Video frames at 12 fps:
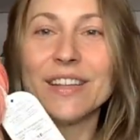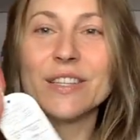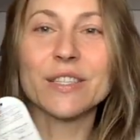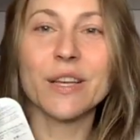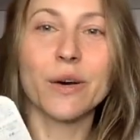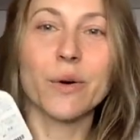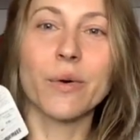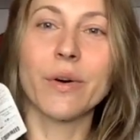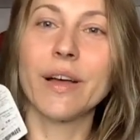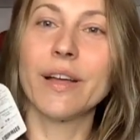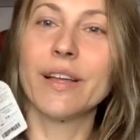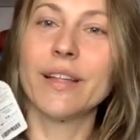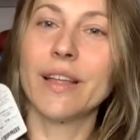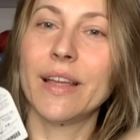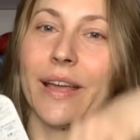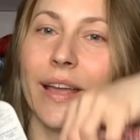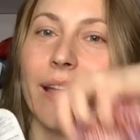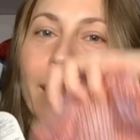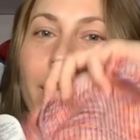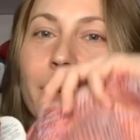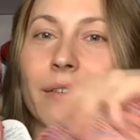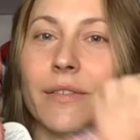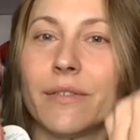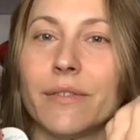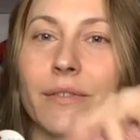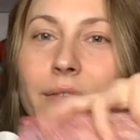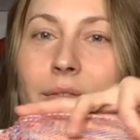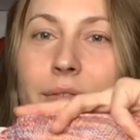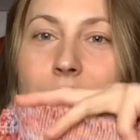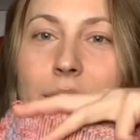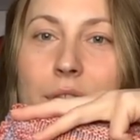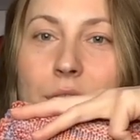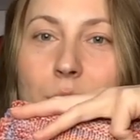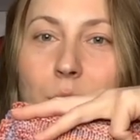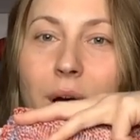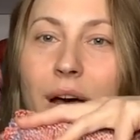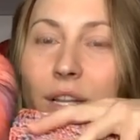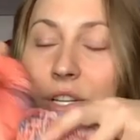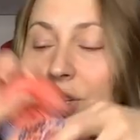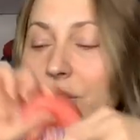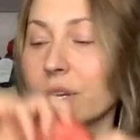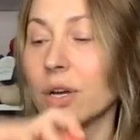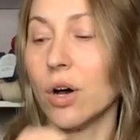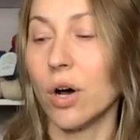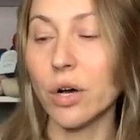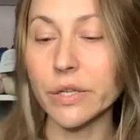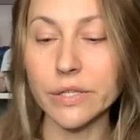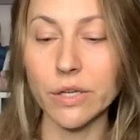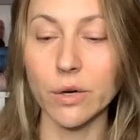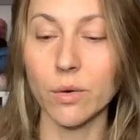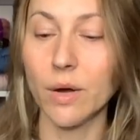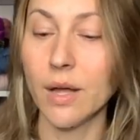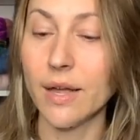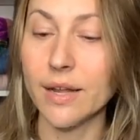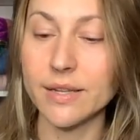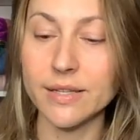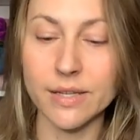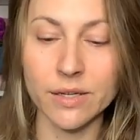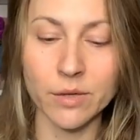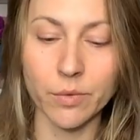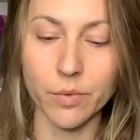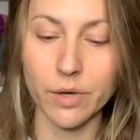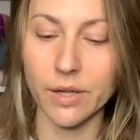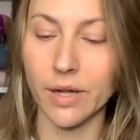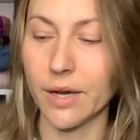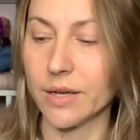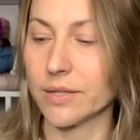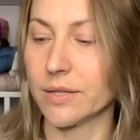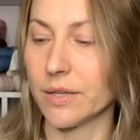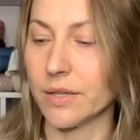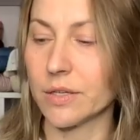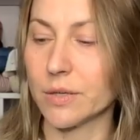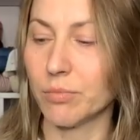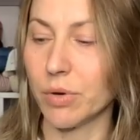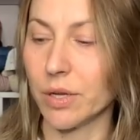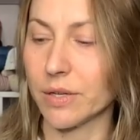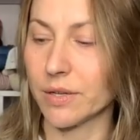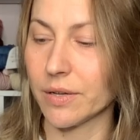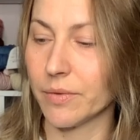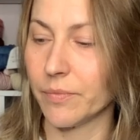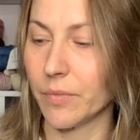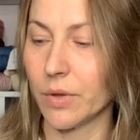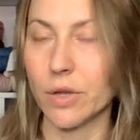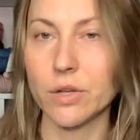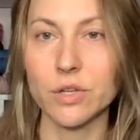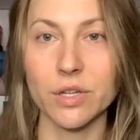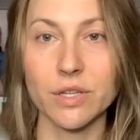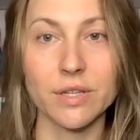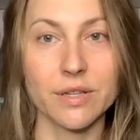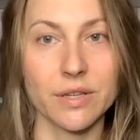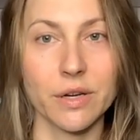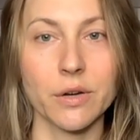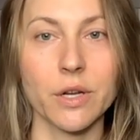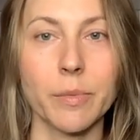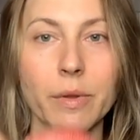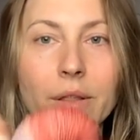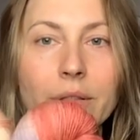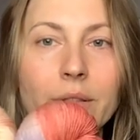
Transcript: So hank, swatch. Also didn't realize this, but just serendipity.